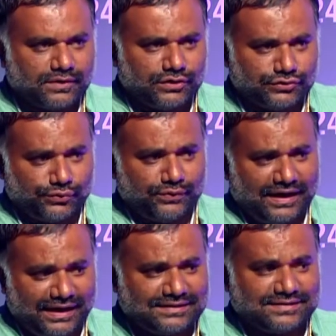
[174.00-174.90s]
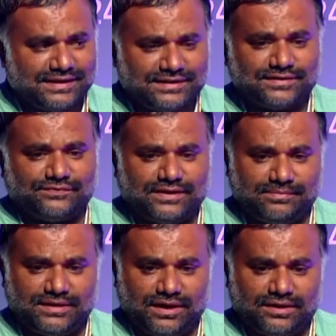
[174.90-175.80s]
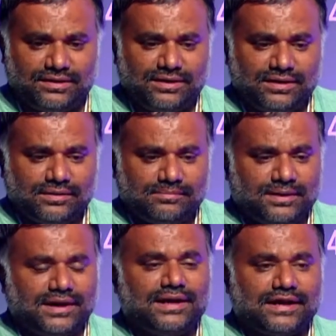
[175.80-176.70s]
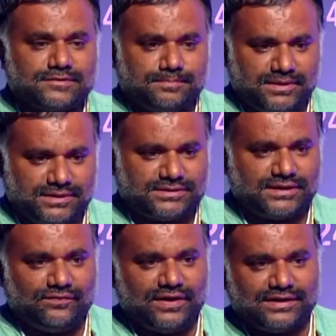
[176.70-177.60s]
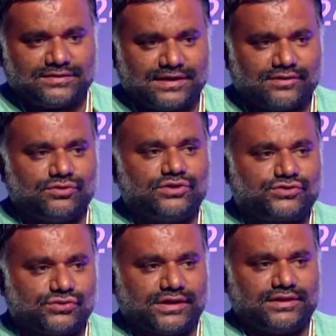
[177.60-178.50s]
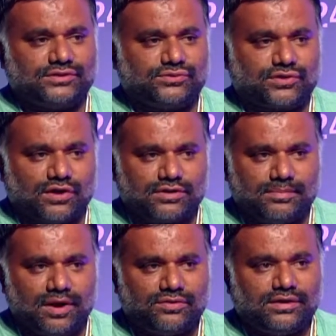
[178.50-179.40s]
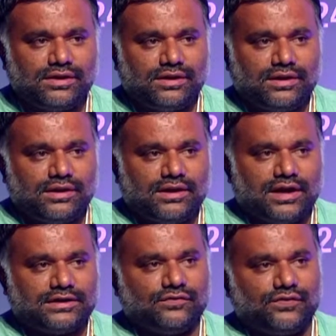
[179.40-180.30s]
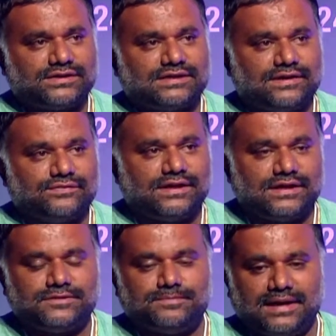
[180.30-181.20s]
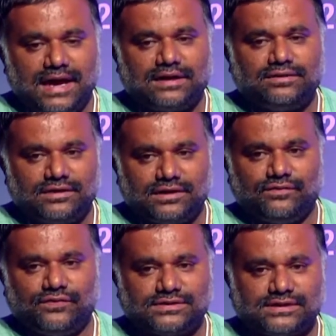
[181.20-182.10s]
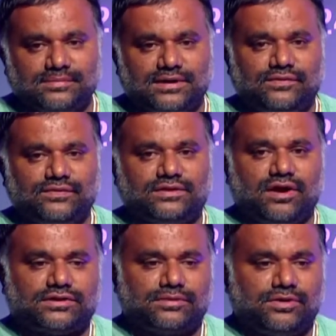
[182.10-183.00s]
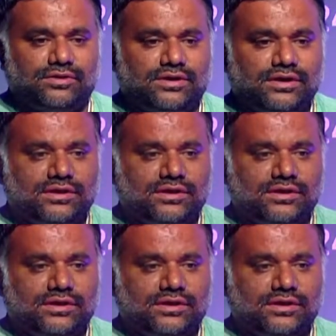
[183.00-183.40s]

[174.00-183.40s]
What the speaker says: So we held series of seminars, bring in experts and various stakeholders together to talk about. And the first set of series began. In the first seminar, we thought about